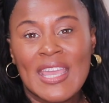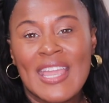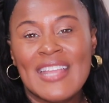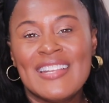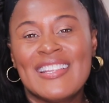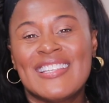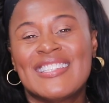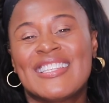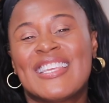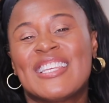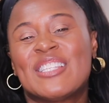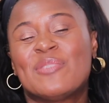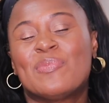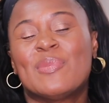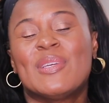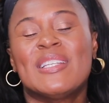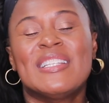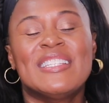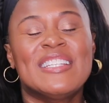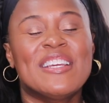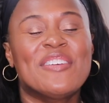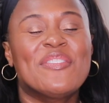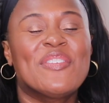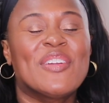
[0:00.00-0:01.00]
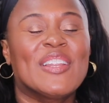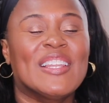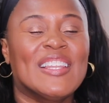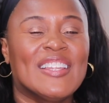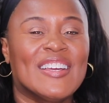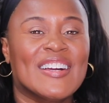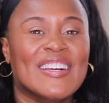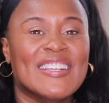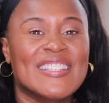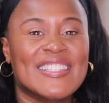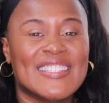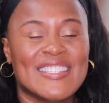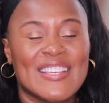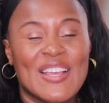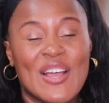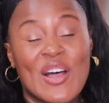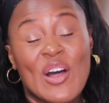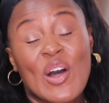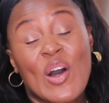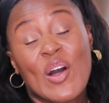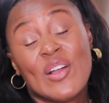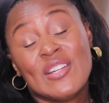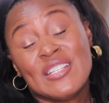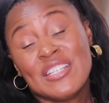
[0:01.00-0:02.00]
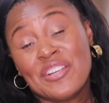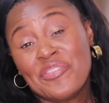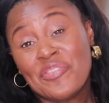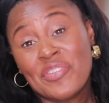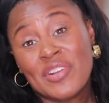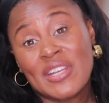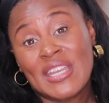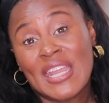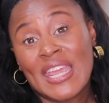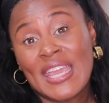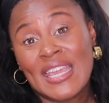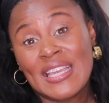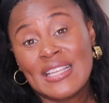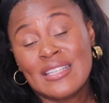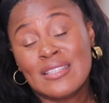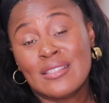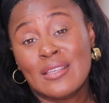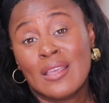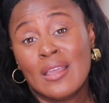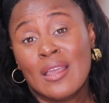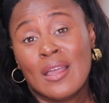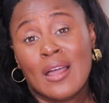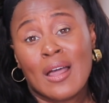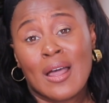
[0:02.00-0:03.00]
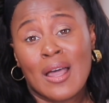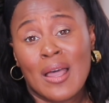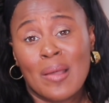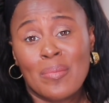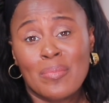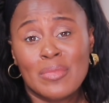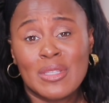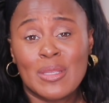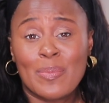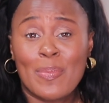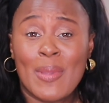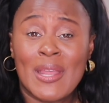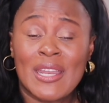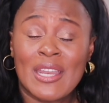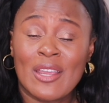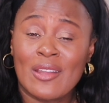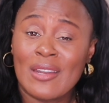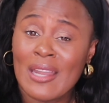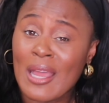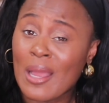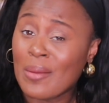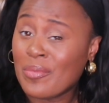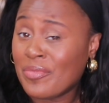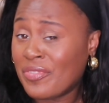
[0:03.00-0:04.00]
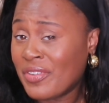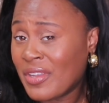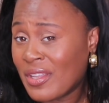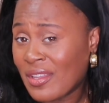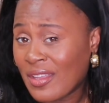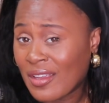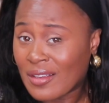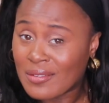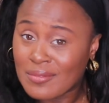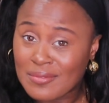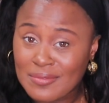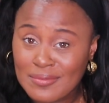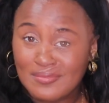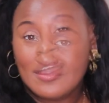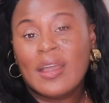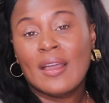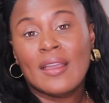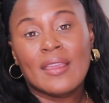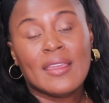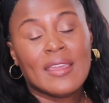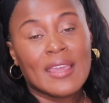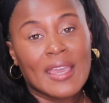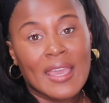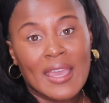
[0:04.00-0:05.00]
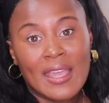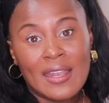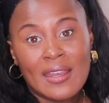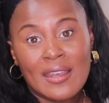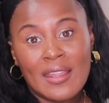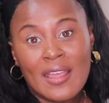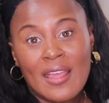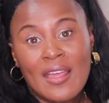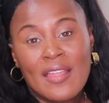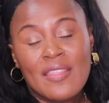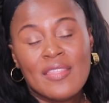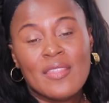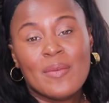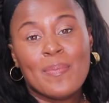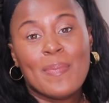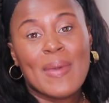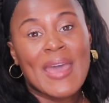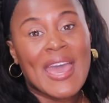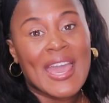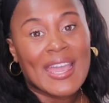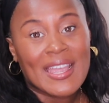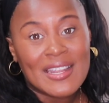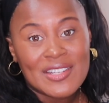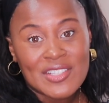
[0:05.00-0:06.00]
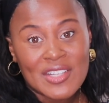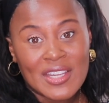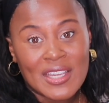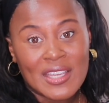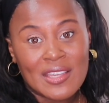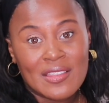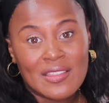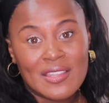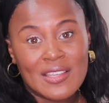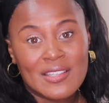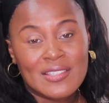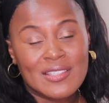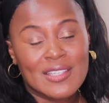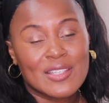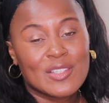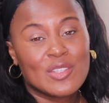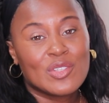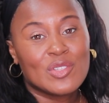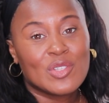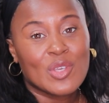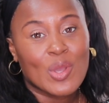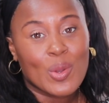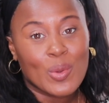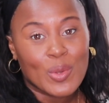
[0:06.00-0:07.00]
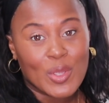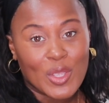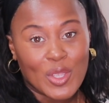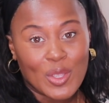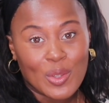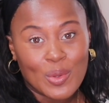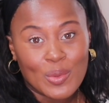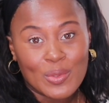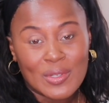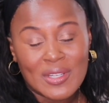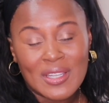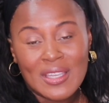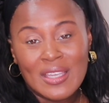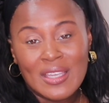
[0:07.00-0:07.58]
It just gives me different looks on different days, depending on how I'm feeling. Again, the packaging in this is so cute.